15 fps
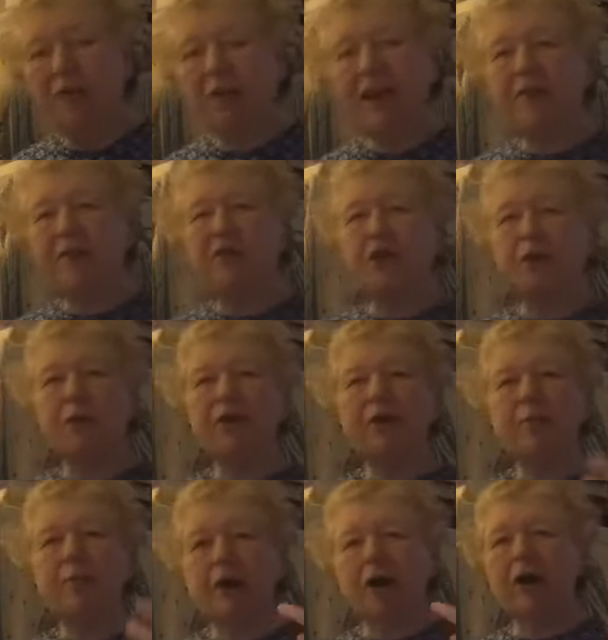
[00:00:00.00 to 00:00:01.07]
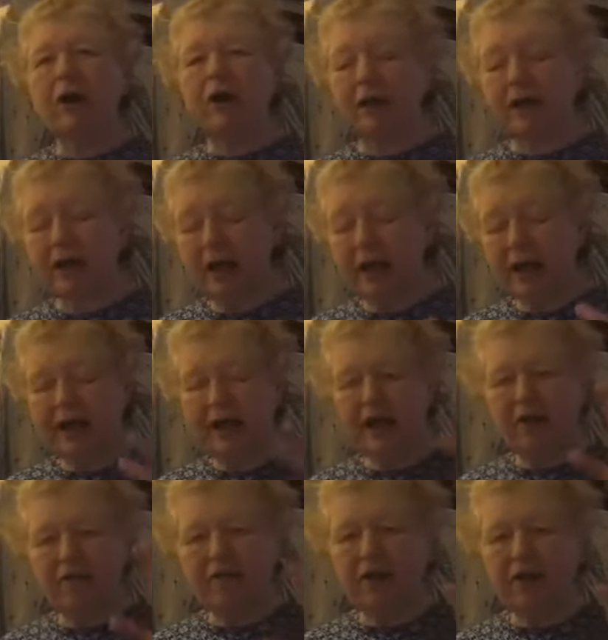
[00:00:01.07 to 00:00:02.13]
we have to go in the park and
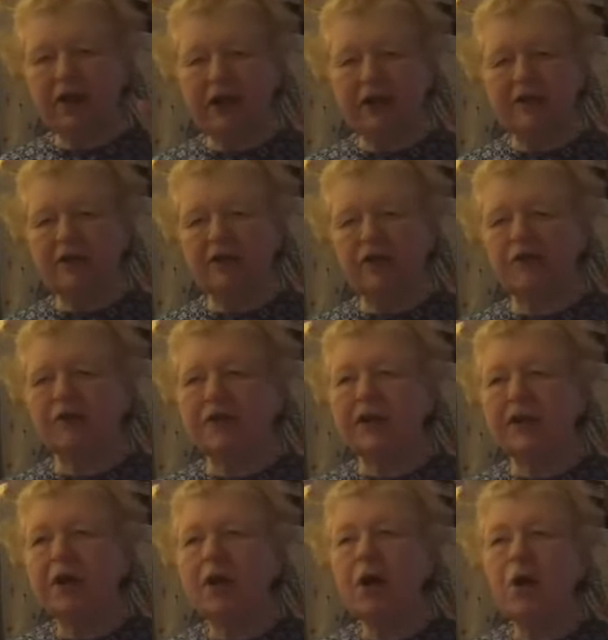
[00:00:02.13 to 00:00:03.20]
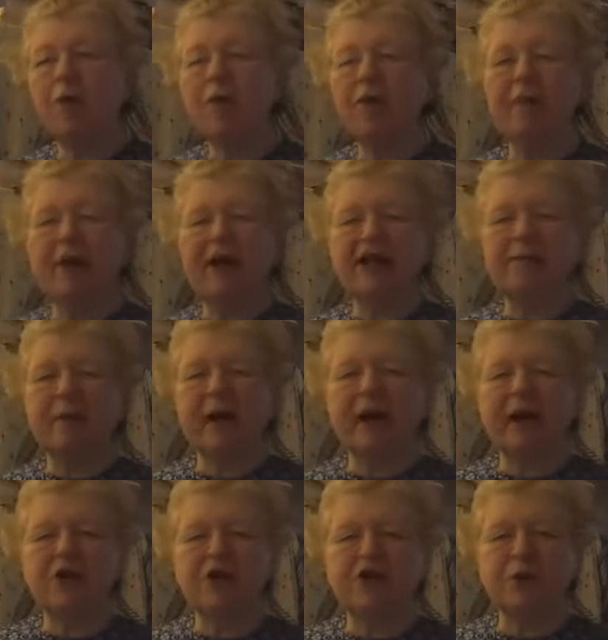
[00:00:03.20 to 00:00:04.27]
have our little service, we passed by
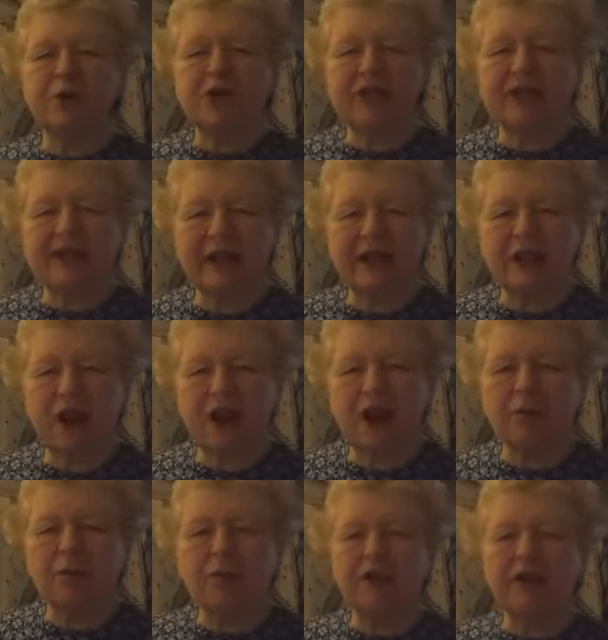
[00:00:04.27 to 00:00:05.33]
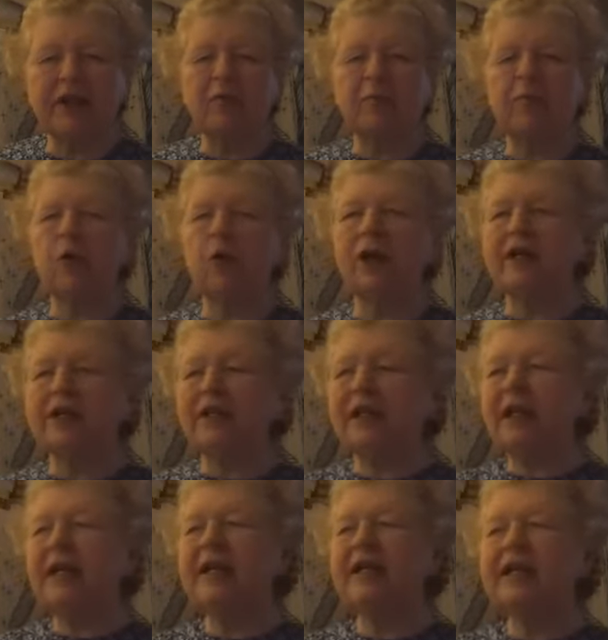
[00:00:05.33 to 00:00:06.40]
a Jewish synagogue with little boys
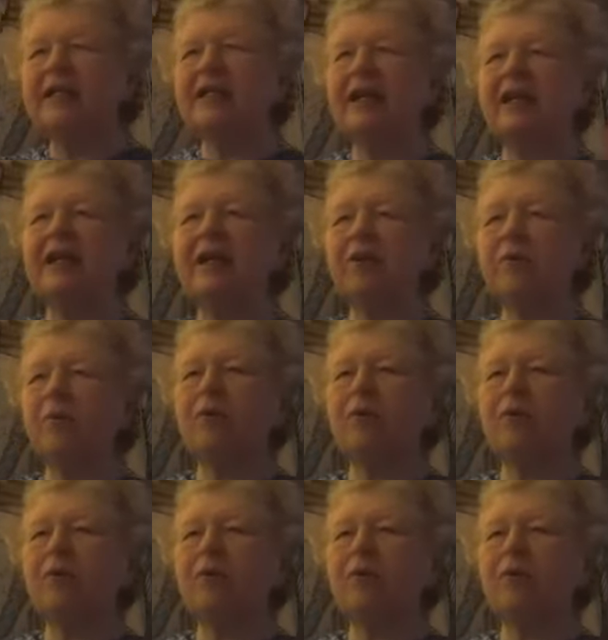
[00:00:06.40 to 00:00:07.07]
standing.